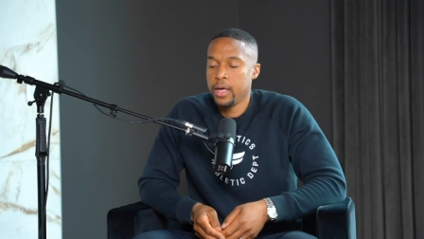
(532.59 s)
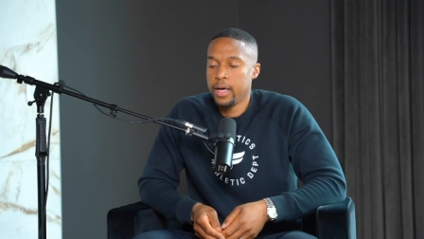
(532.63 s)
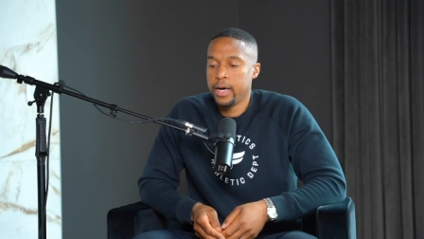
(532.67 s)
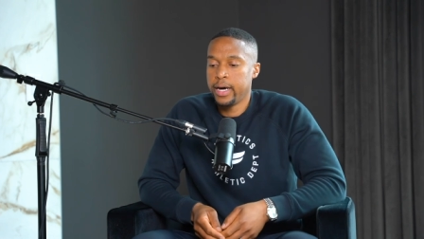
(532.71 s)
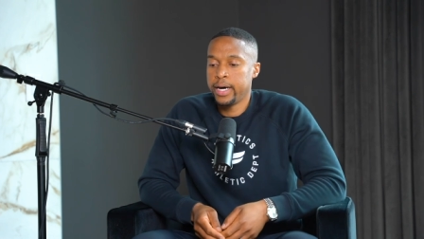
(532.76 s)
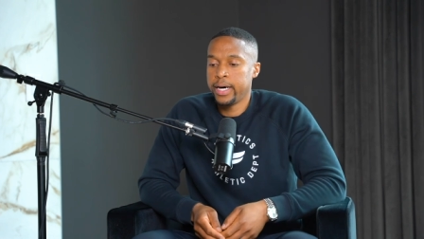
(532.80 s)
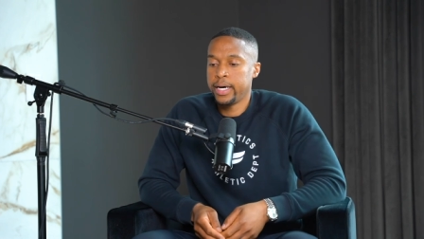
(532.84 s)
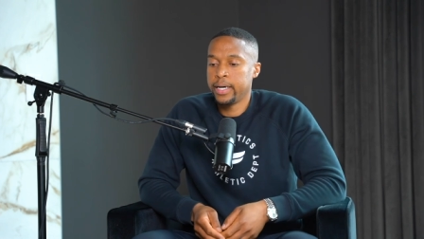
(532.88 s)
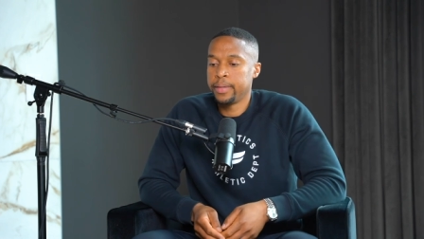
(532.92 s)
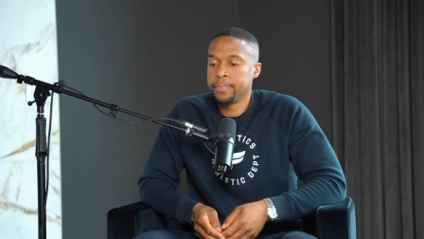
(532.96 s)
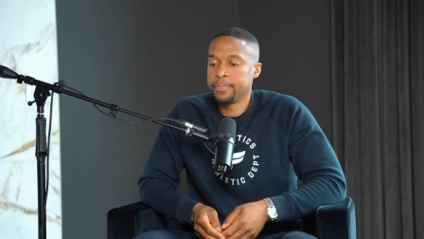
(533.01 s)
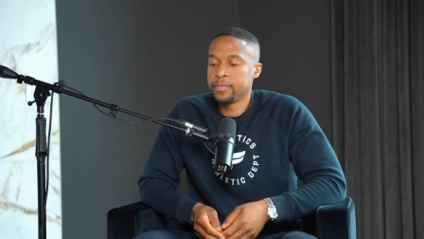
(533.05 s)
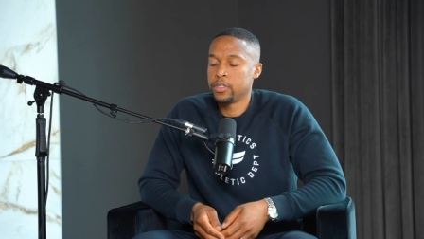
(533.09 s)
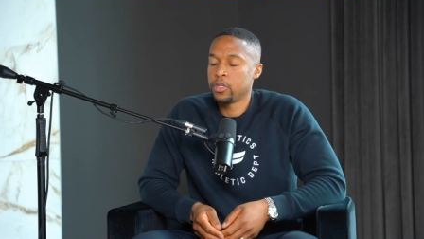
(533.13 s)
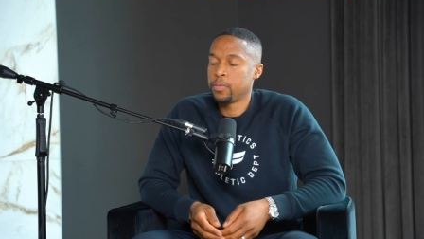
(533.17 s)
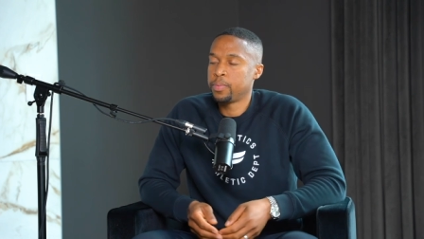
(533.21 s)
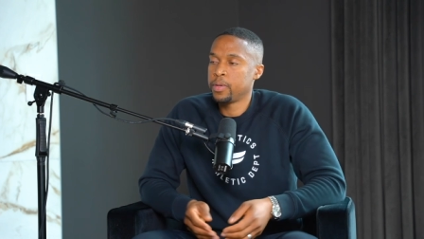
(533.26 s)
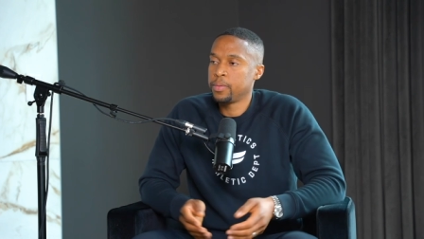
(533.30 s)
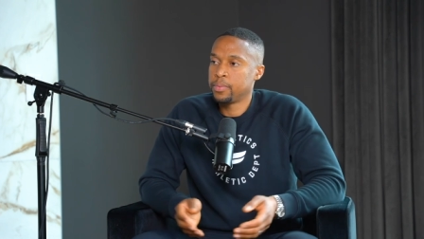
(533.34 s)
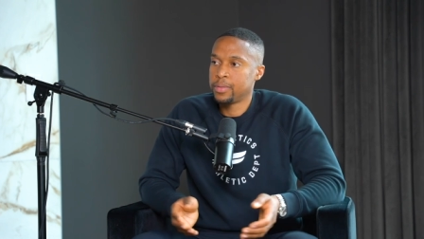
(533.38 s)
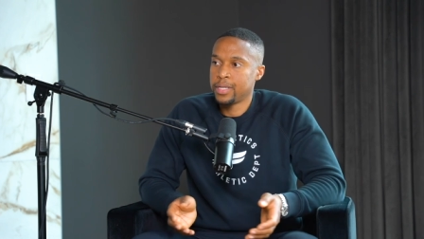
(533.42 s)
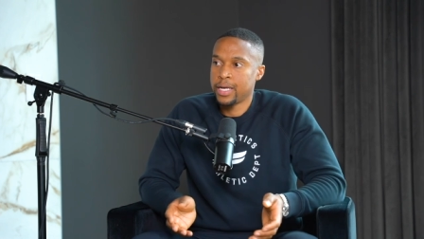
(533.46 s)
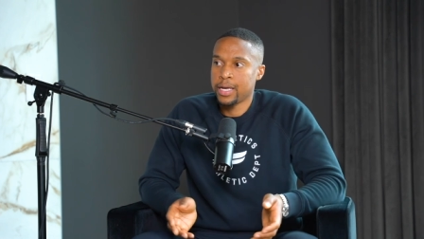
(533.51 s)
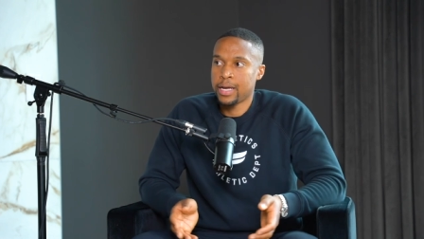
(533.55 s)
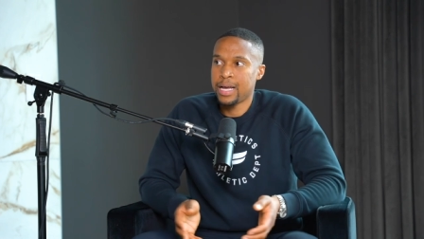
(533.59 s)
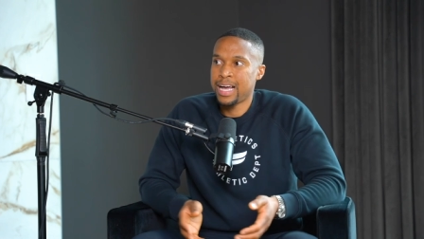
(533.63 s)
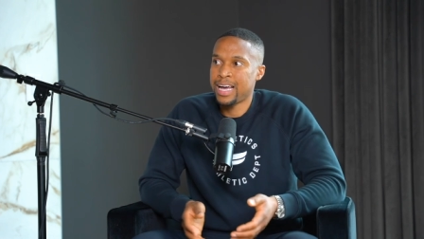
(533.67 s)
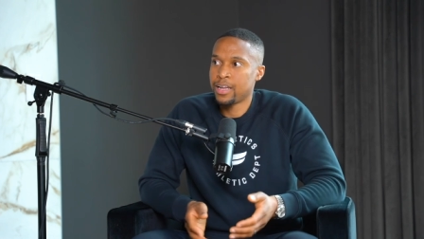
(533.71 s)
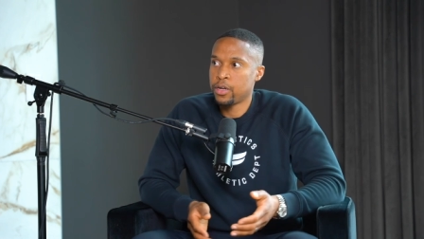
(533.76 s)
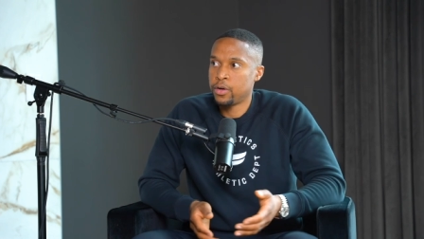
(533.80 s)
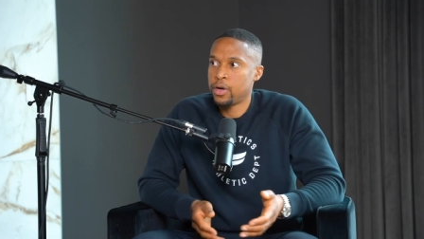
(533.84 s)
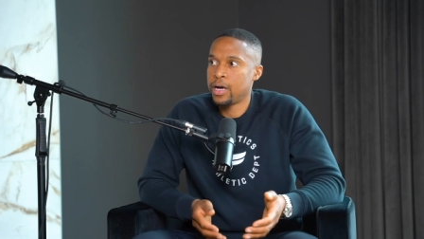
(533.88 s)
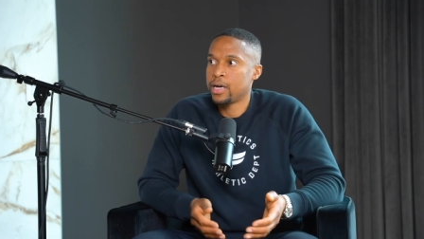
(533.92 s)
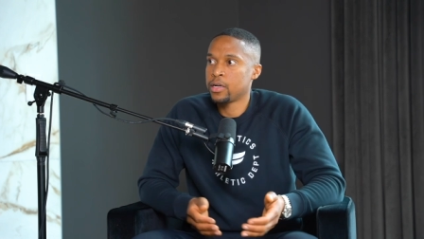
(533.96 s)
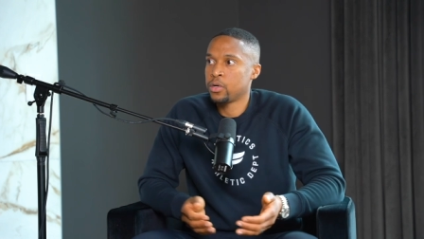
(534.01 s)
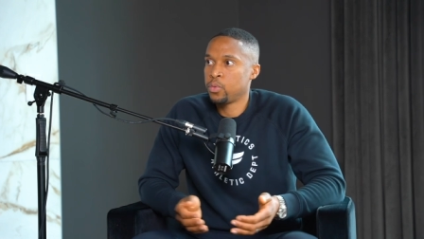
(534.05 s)
um, you know, people like I
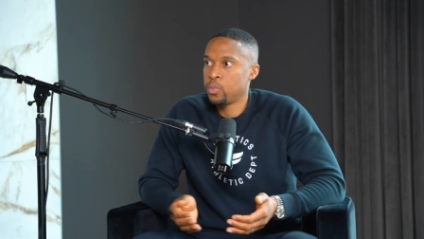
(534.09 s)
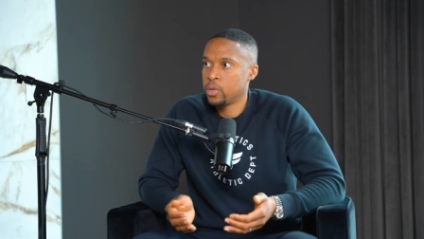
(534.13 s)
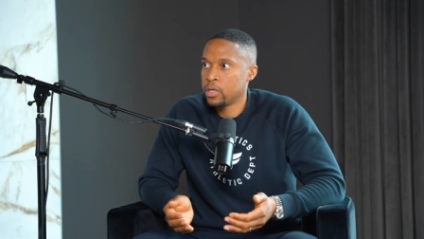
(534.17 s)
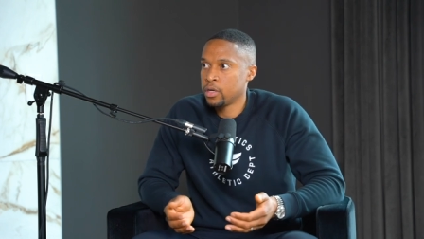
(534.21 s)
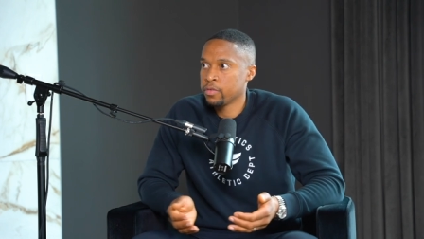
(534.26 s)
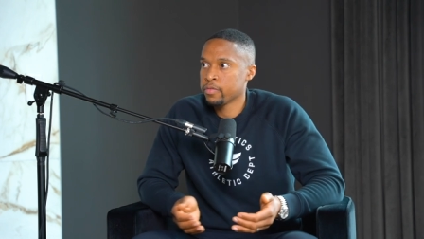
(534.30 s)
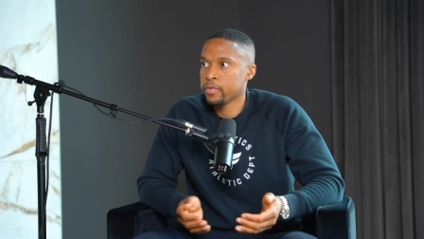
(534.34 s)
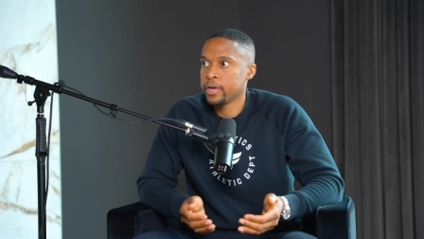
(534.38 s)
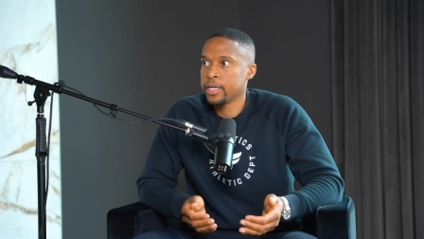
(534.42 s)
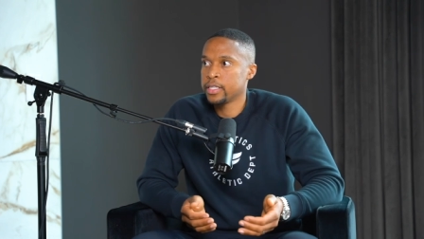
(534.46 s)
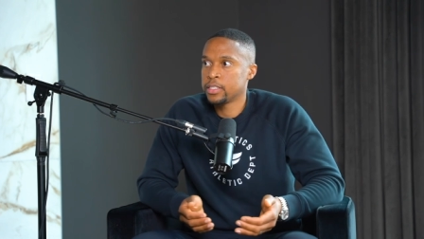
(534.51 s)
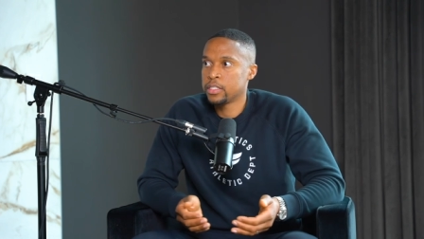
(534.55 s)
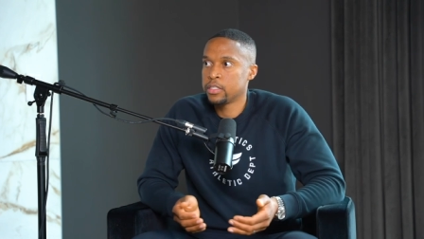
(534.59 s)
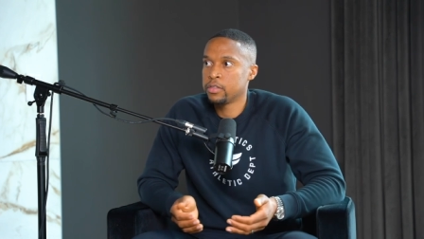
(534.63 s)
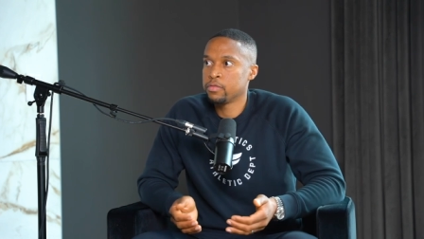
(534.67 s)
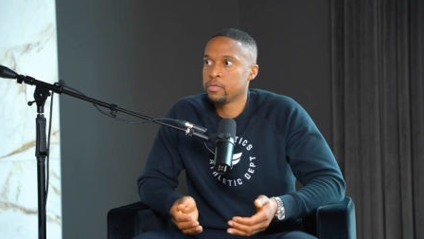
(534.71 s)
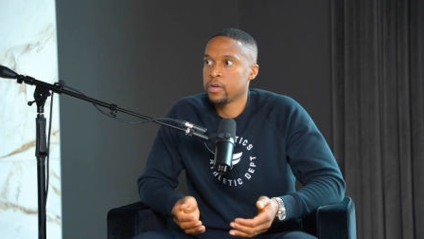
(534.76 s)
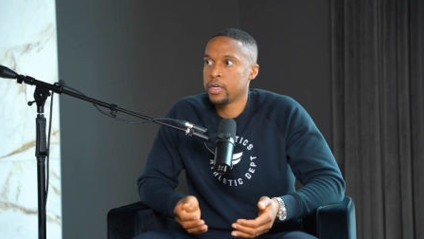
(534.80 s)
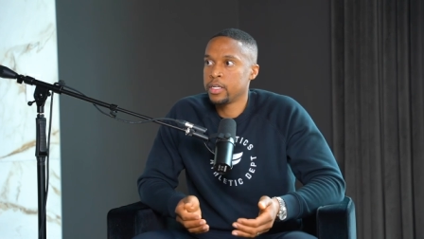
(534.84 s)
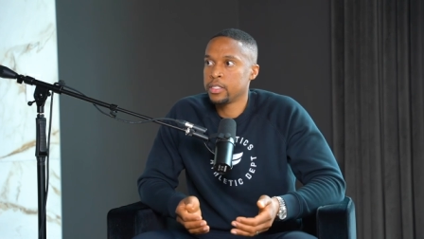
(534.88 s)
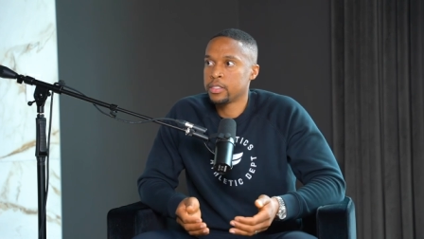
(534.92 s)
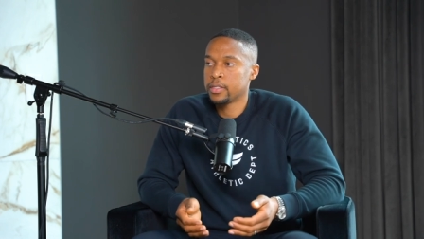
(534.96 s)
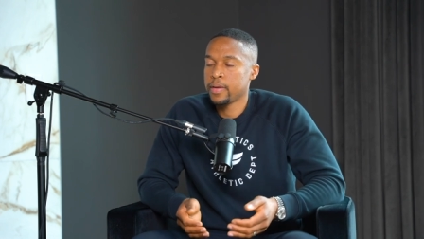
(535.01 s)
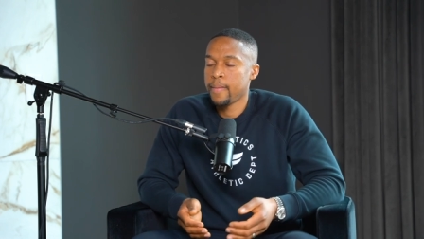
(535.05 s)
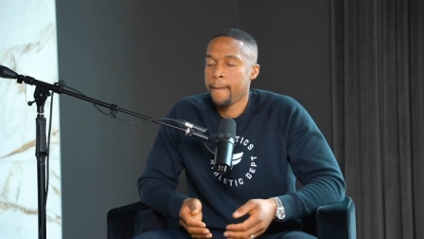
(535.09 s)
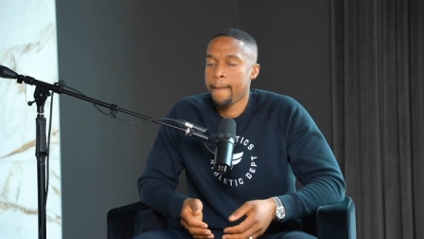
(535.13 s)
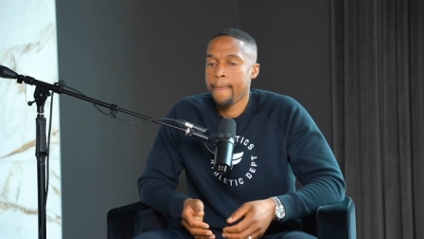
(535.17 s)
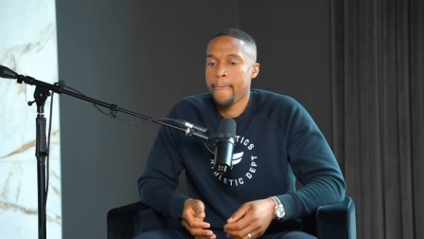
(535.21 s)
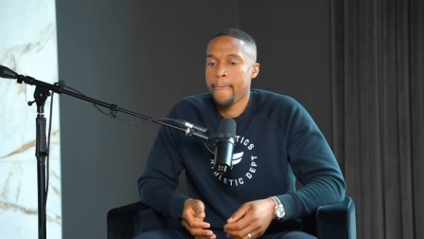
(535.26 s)
don't I don't want to raise the rents.